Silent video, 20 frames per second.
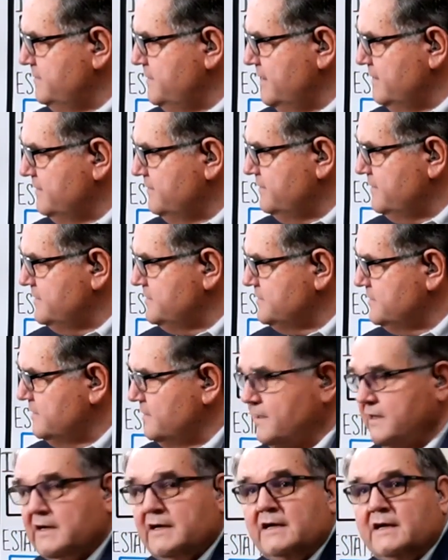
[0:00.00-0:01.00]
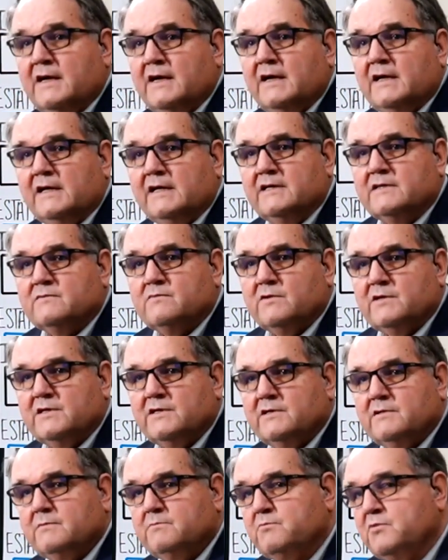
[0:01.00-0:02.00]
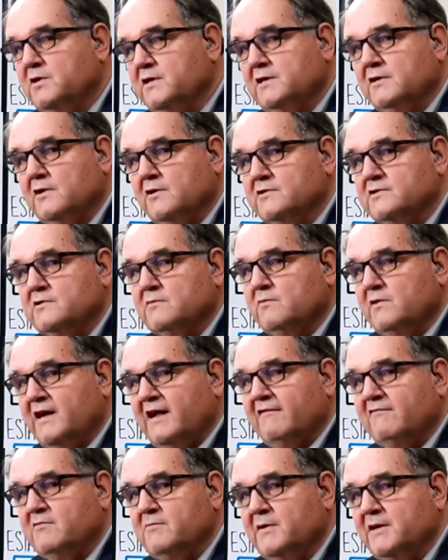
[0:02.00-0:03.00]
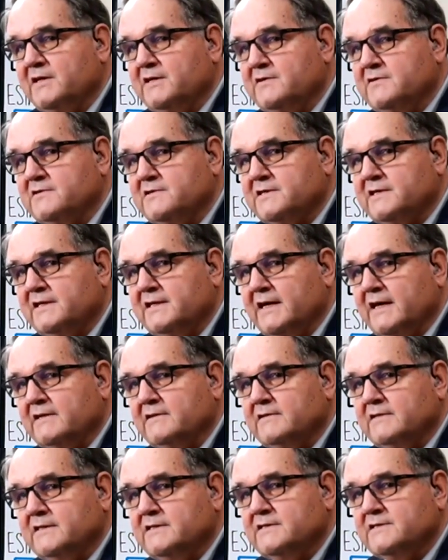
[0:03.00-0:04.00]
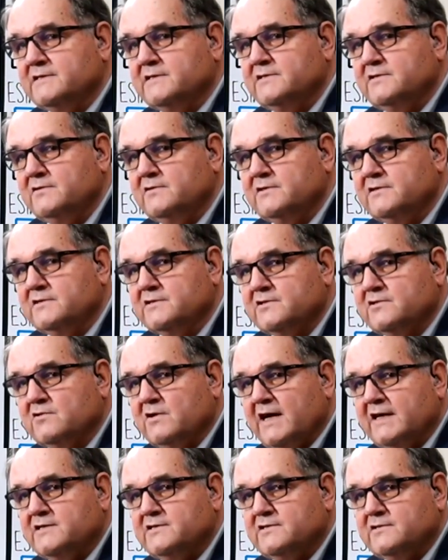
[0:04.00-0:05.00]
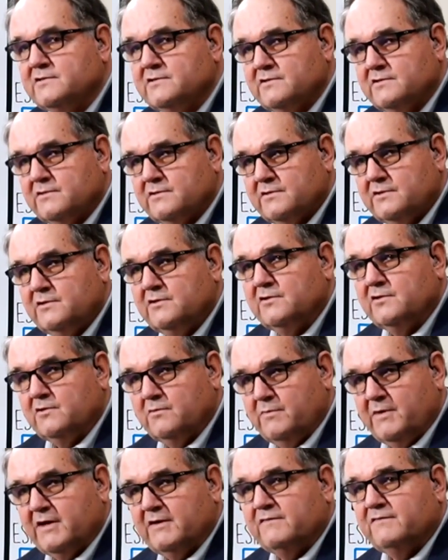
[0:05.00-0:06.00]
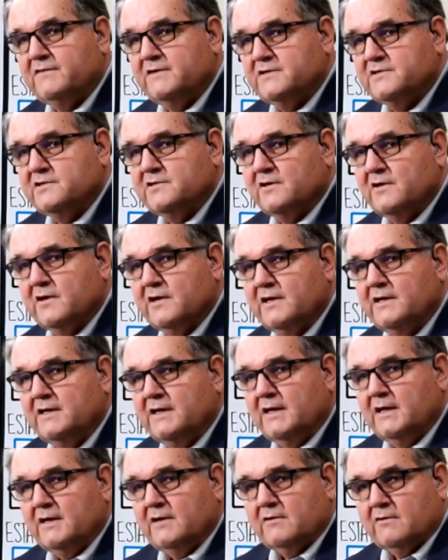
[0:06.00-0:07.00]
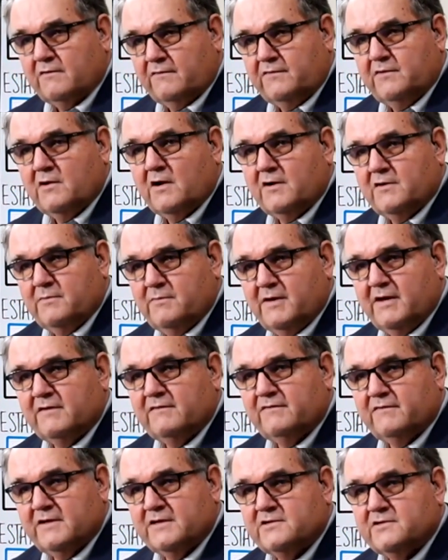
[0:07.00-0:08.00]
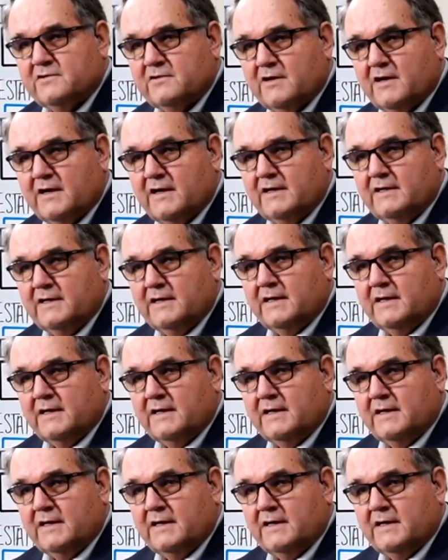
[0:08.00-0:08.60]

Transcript: beneficiary is pretty close to what everybody used to get. Is you can stretch, your beneficiary. If you are the beneficiary,